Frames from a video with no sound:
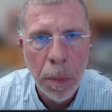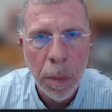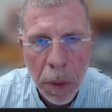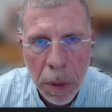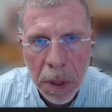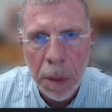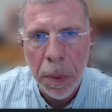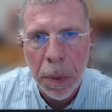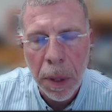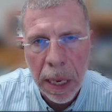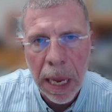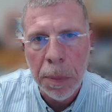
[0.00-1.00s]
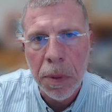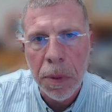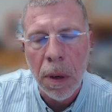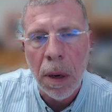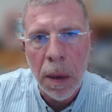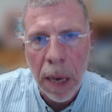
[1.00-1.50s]
typically capture
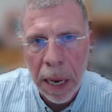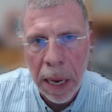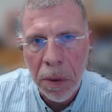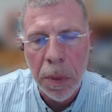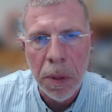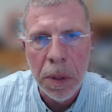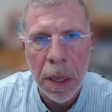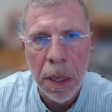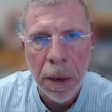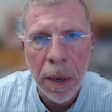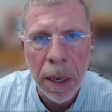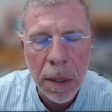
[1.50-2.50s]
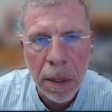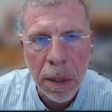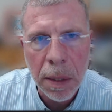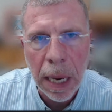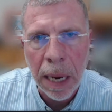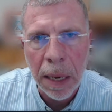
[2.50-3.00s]
all attributes in the area. It's just
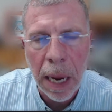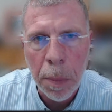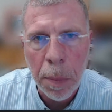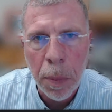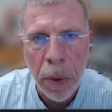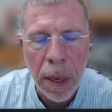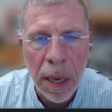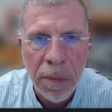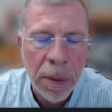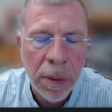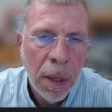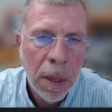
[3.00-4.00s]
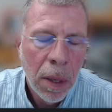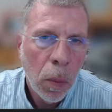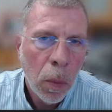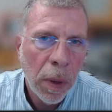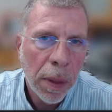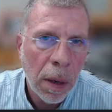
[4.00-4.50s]
at, at a point level
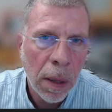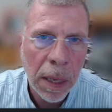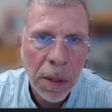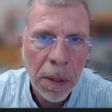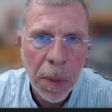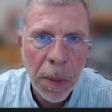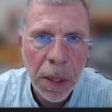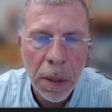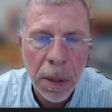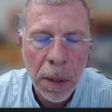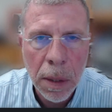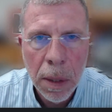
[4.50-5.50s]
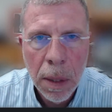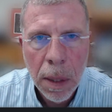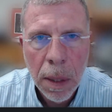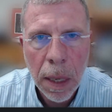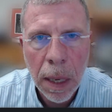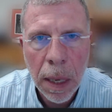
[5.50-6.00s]
with all estimation
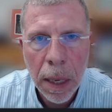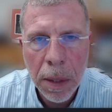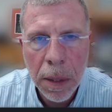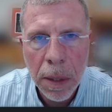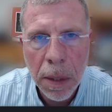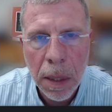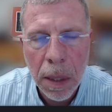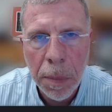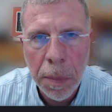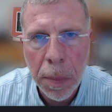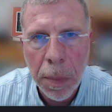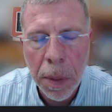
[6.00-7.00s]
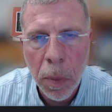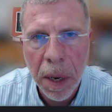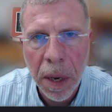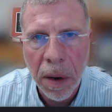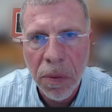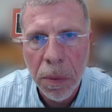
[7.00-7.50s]
uh, you just need to be a bit more careful.